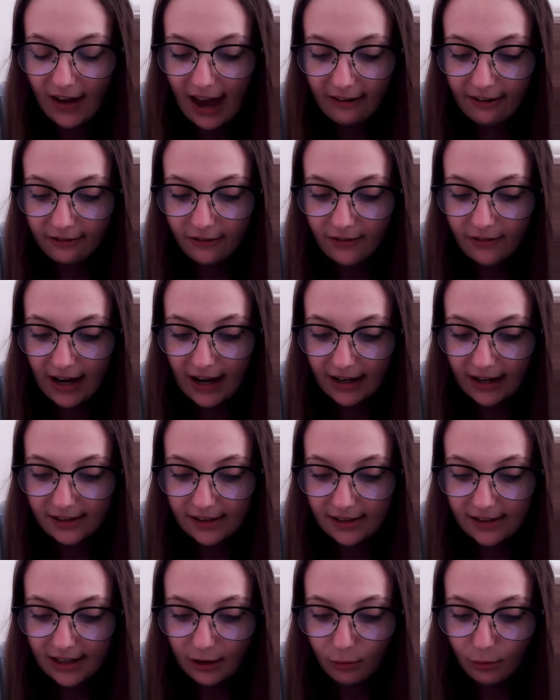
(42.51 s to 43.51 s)
f of x
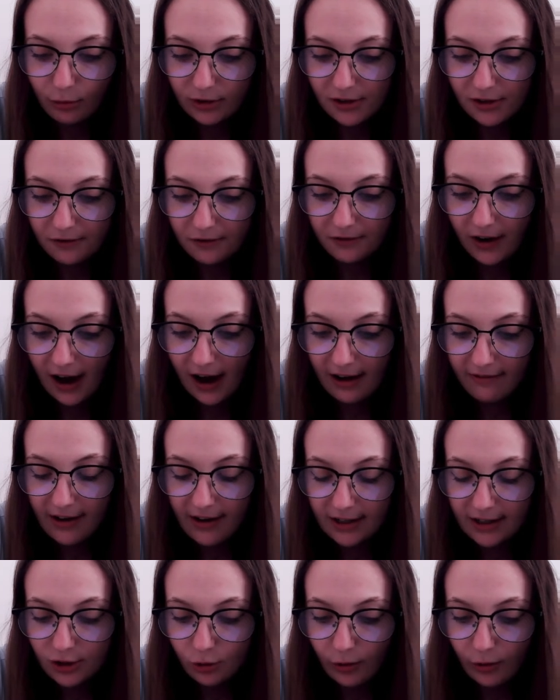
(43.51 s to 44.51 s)
is equal to
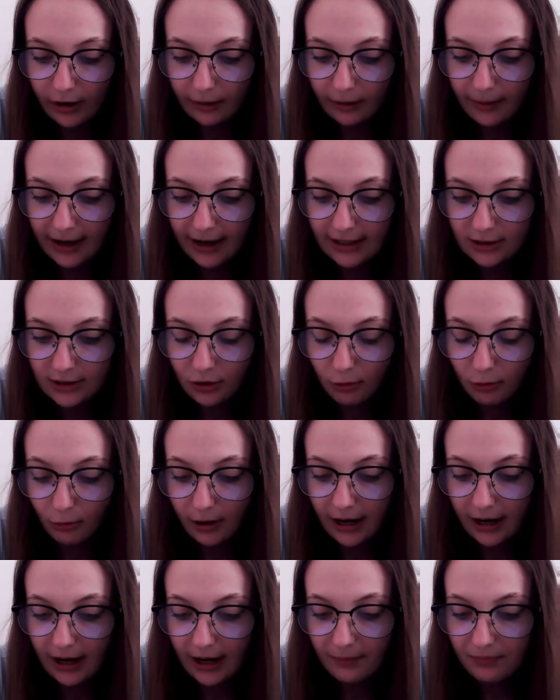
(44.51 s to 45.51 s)
5x squared minus
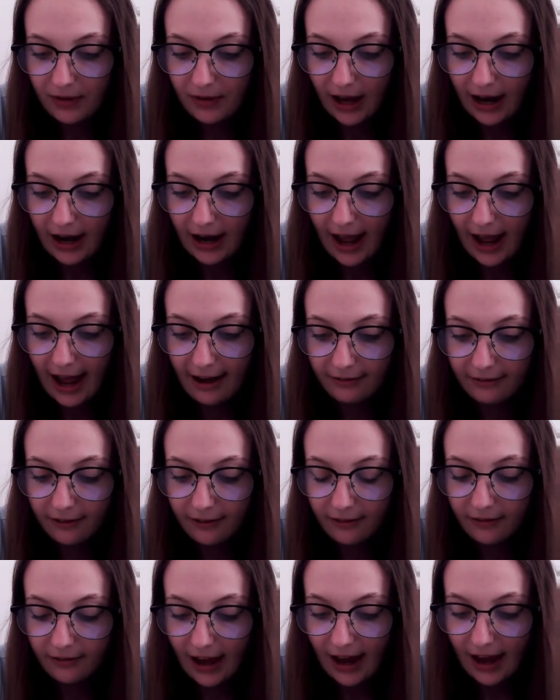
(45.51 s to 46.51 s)
3 and f
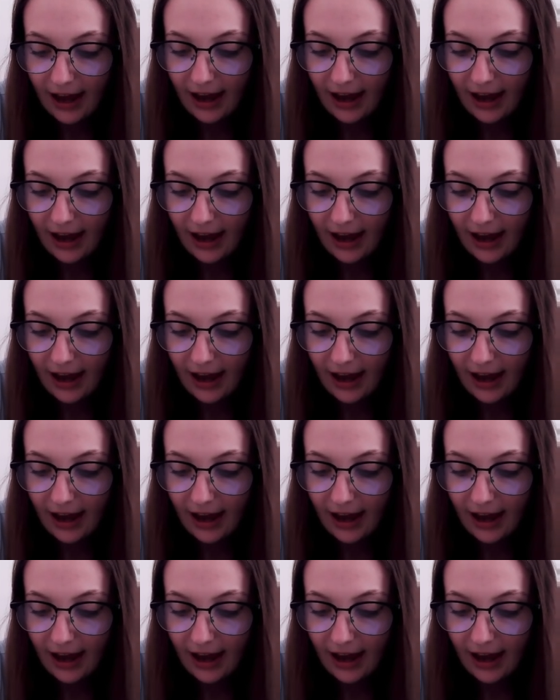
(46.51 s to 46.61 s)
of